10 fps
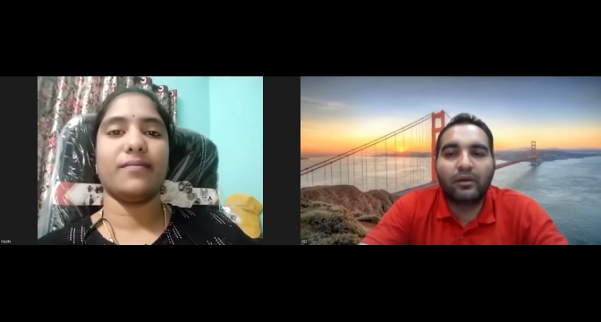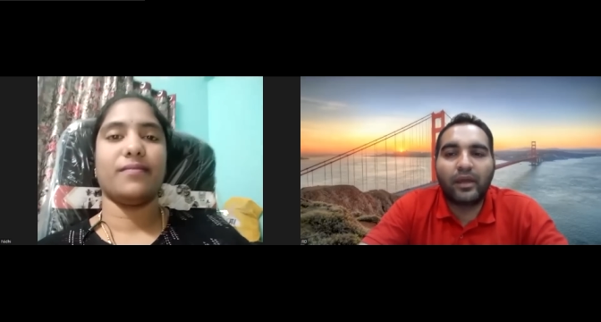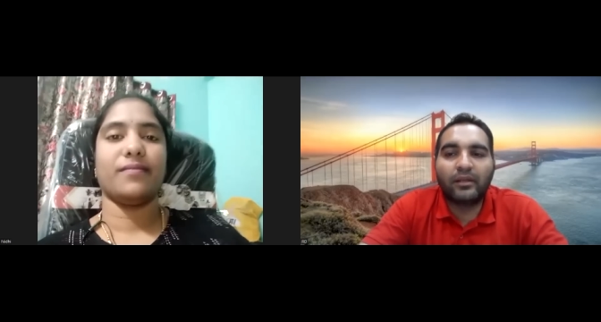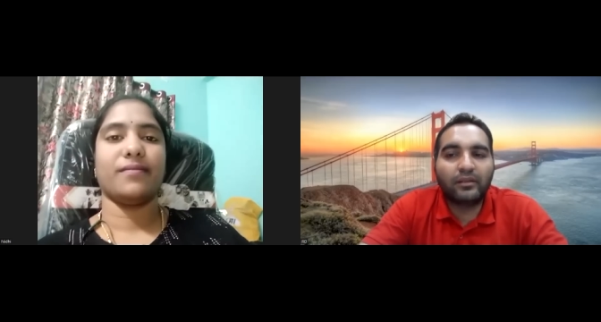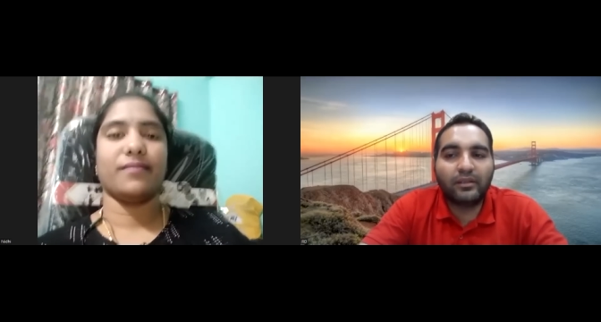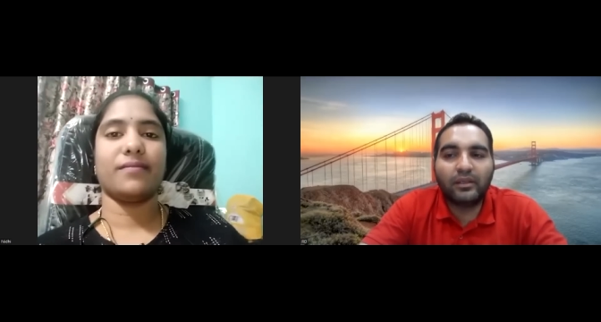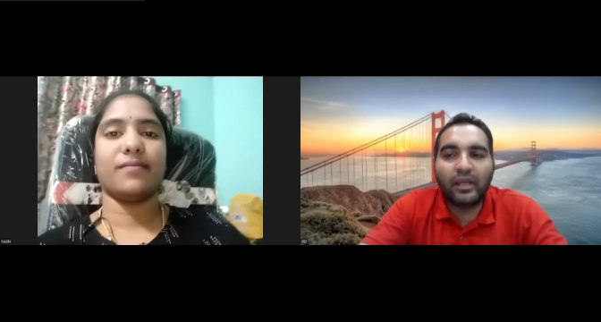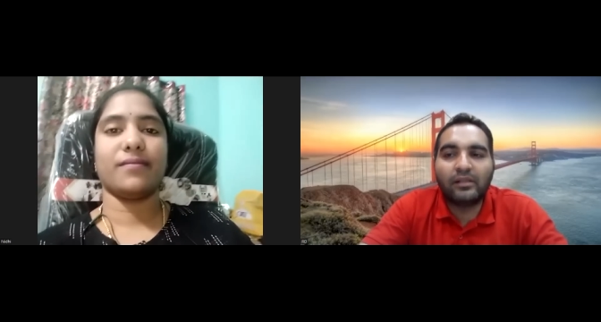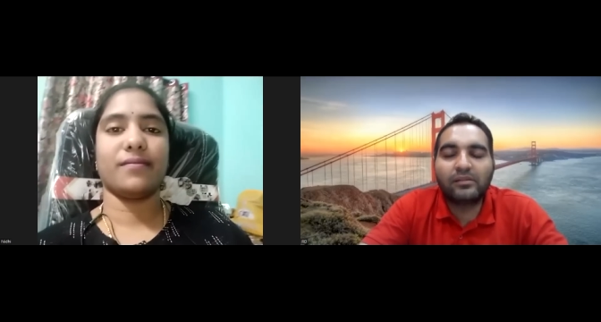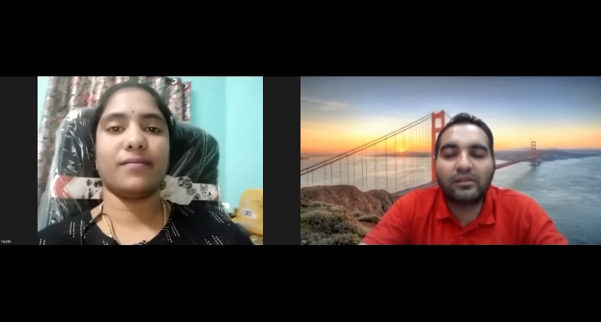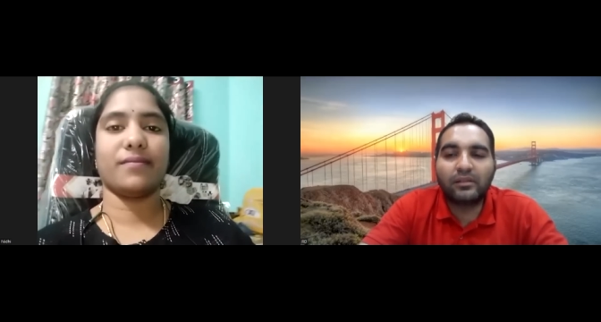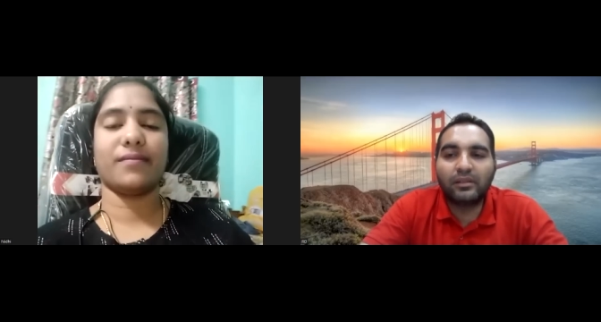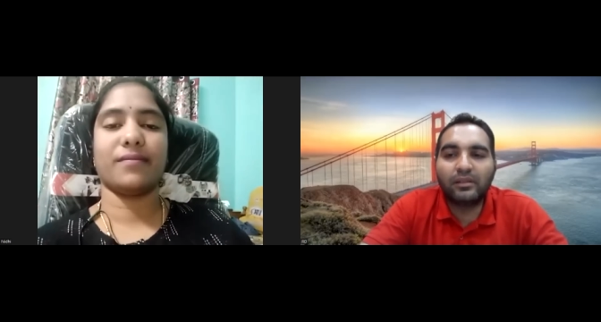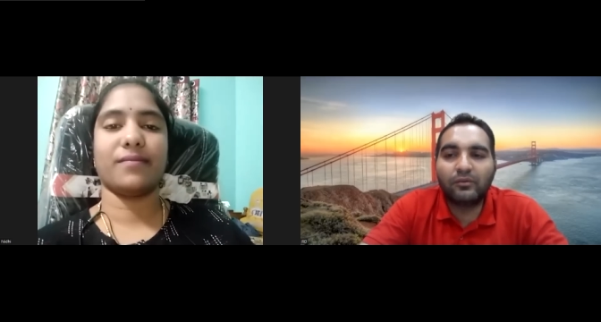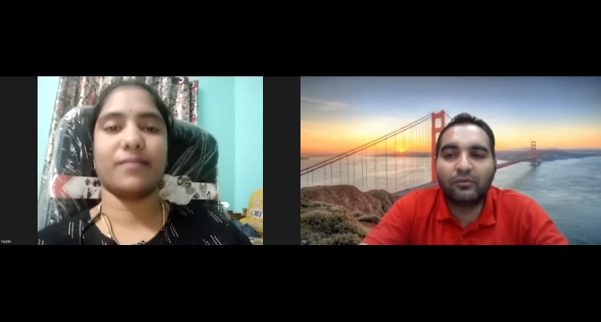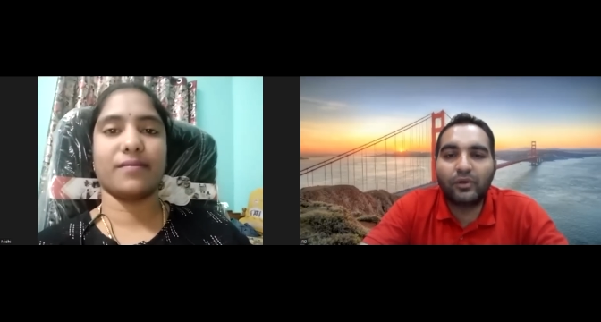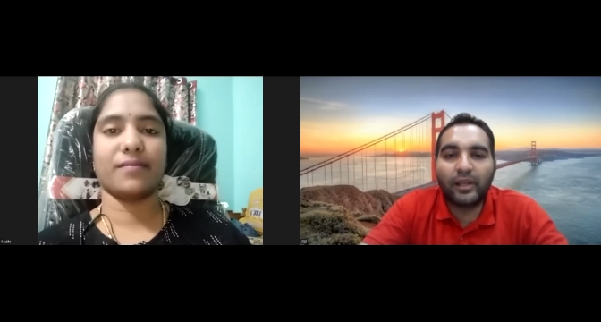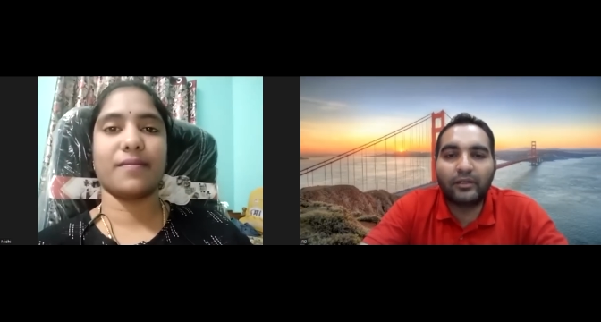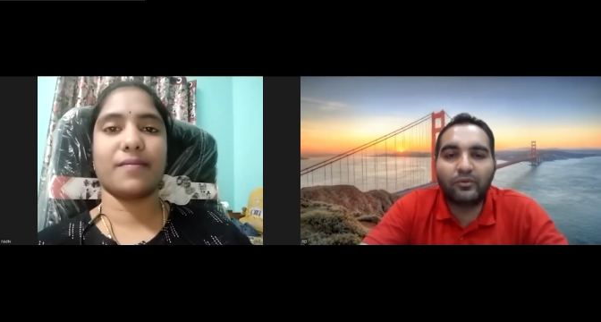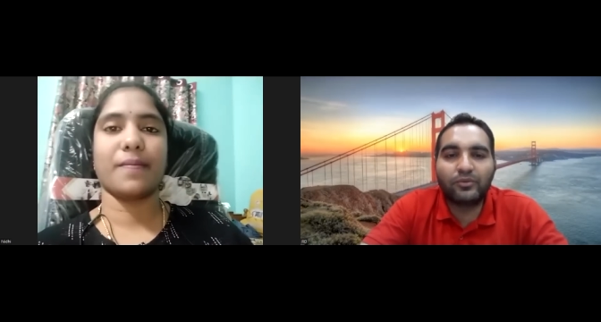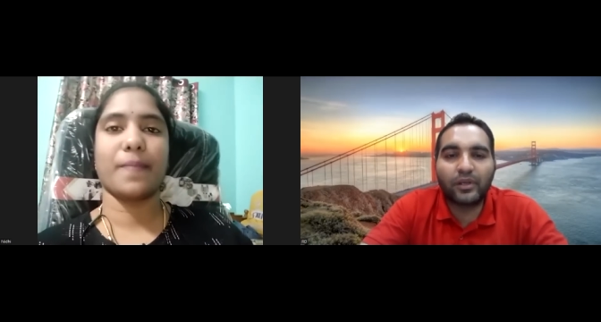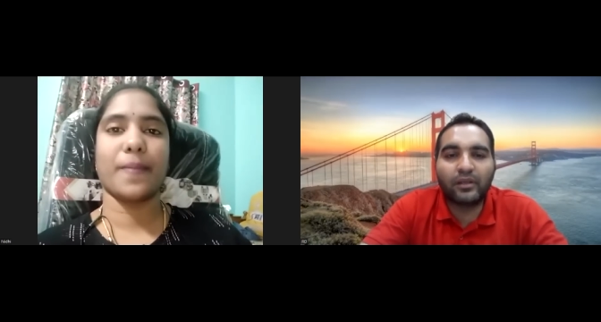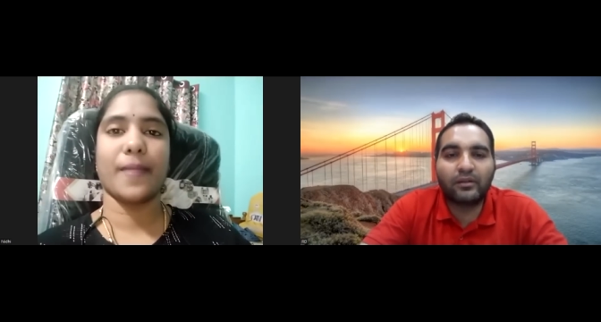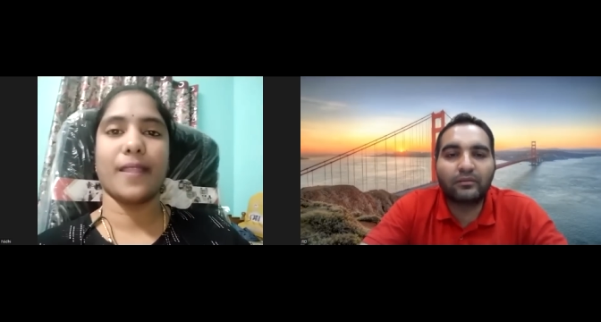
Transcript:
Speaker 1: Anything else, Nidhi, you would like to share?